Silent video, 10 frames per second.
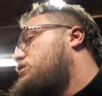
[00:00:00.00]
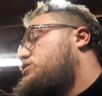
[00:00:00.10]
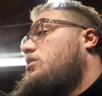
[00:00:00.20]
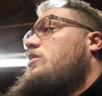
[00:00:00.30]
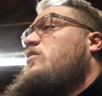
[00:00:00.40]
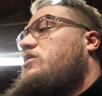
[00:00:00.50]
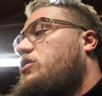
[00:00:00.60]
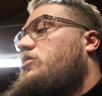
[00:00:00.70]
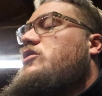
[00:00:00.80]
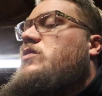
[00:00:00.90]
So, you
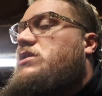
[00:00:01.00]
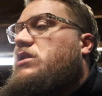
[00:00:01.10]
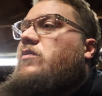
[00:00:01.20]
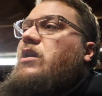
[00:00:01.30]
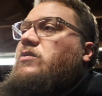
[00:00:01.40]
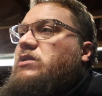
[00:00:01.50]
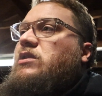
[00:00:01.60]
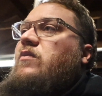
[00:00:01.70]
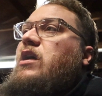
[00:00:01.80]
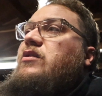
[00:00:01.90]
know, you're twisting around,
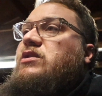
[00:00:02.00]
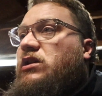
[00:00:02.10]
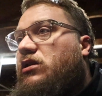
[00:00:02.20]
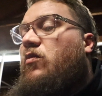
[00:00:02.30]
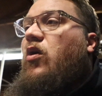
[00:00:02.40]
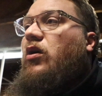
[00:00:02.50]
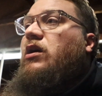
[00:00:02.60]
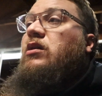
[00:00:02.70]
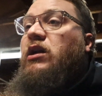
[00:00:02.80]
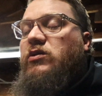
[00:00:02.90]
you see the mark,
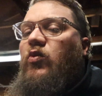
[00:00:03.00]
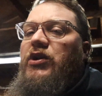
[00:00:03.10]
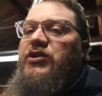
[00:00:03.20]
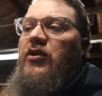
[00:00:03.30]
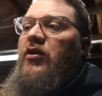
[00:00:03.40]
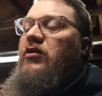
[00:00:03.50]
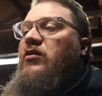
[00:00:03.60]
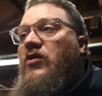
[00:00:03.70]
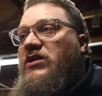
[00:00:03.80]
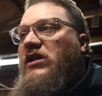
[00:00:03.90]
that's 1 turn
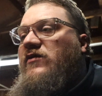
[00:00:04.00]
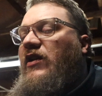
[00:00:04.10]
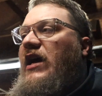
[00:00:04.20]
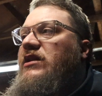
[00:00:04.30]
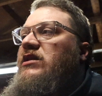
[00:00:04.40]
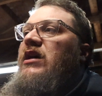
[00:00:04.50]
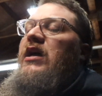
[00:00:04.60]
or 6 flats.